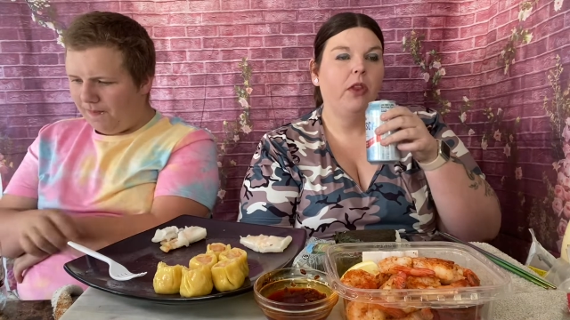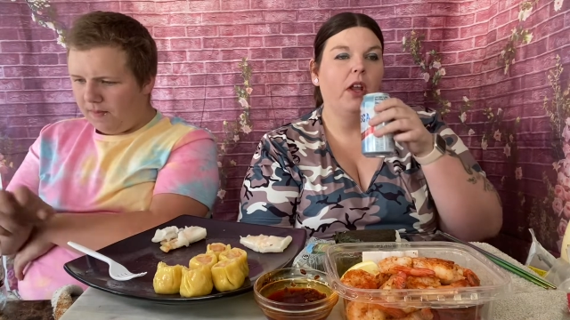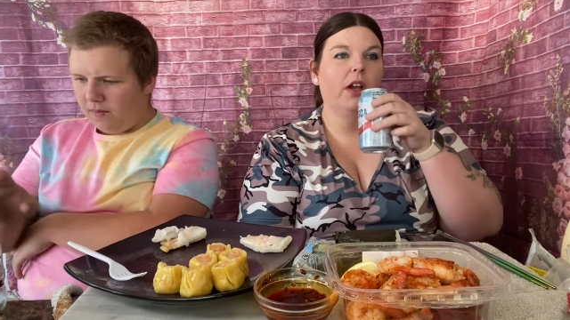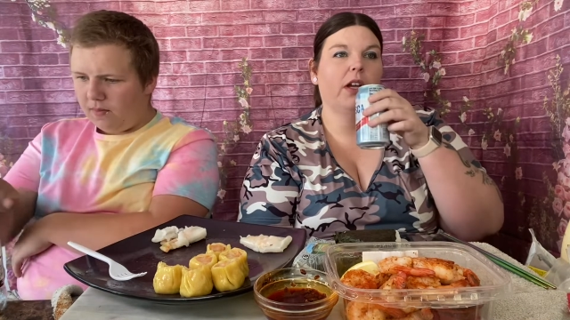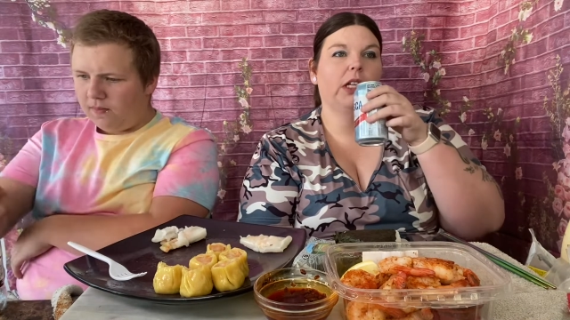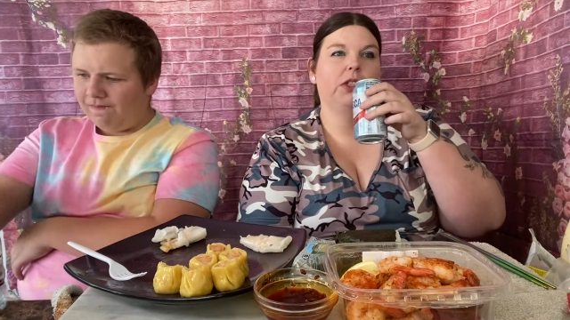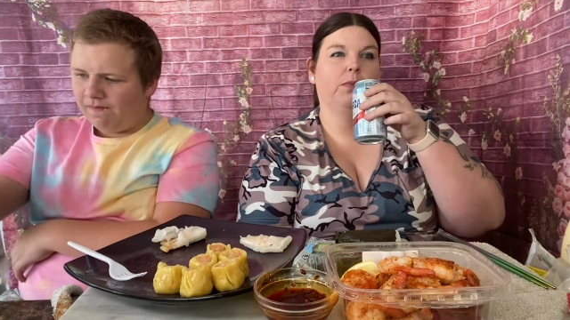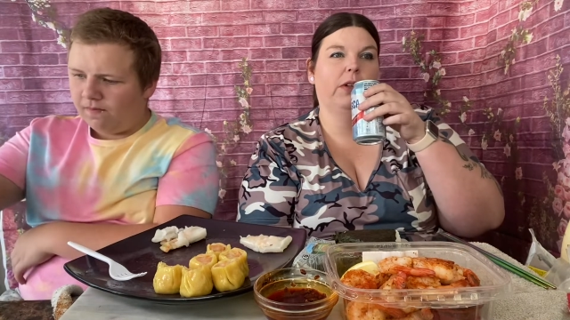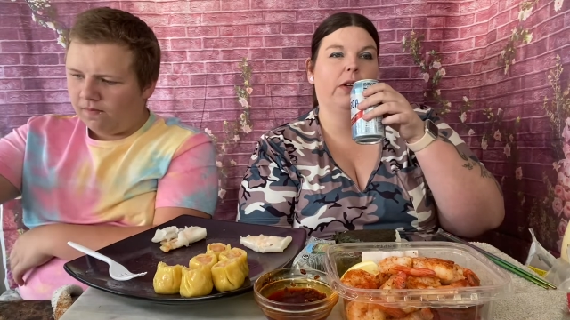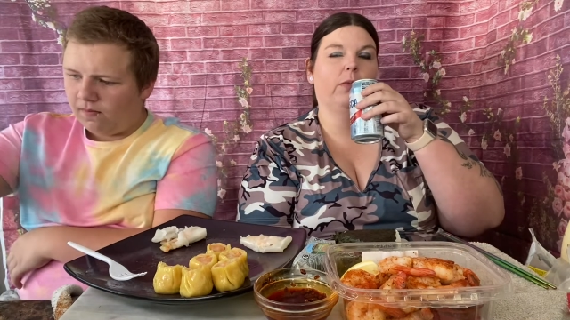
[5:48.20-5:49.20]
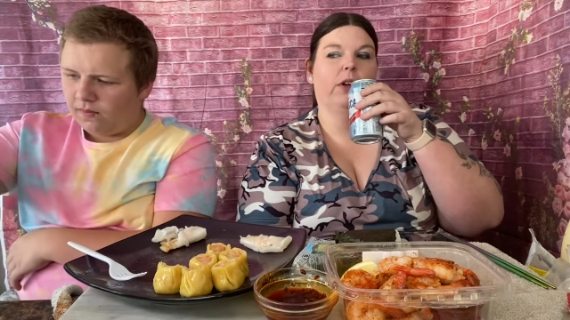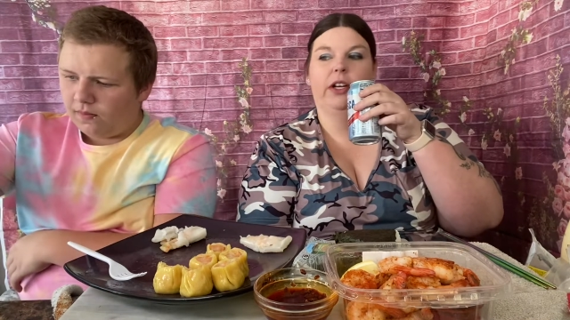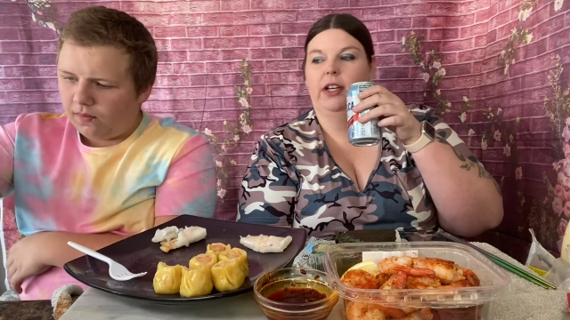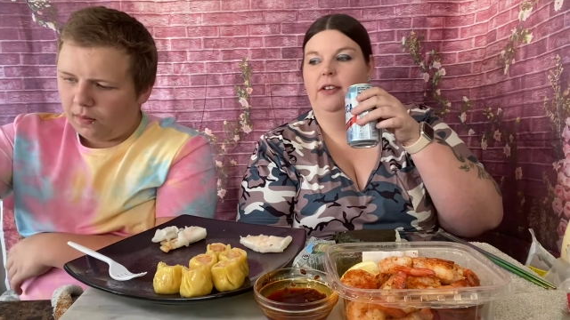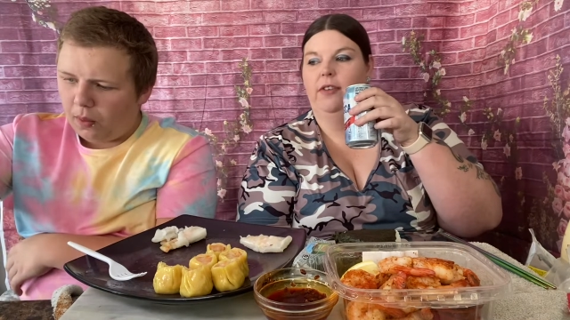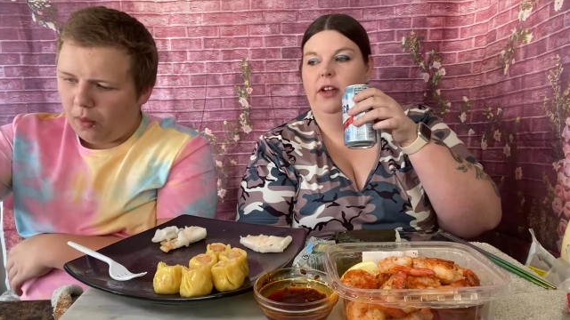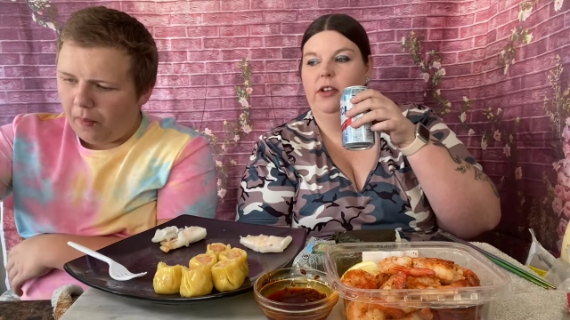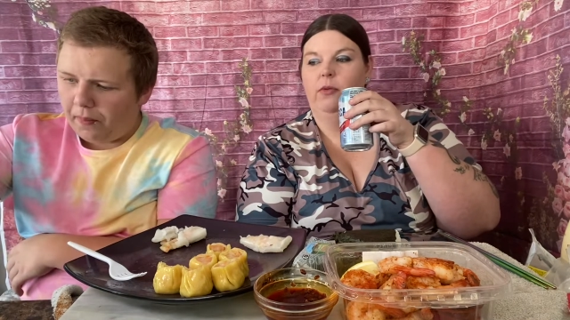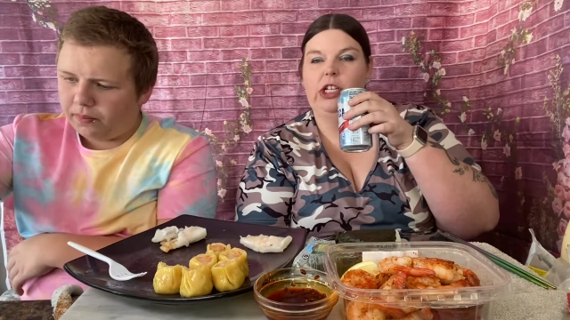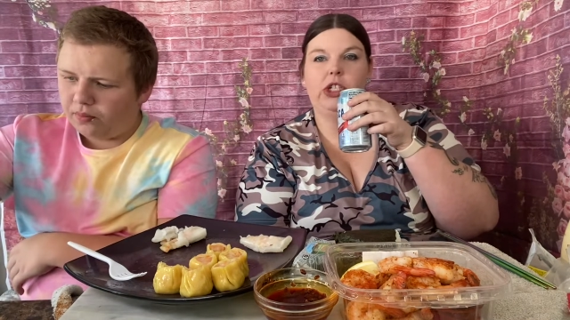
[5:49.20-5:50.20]
Speaker 1: I gotta do blood work and the
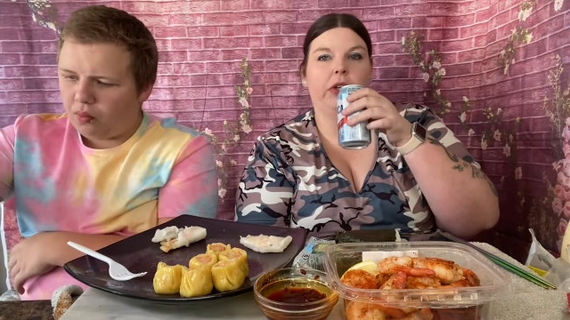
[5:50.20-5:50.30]
evaluation.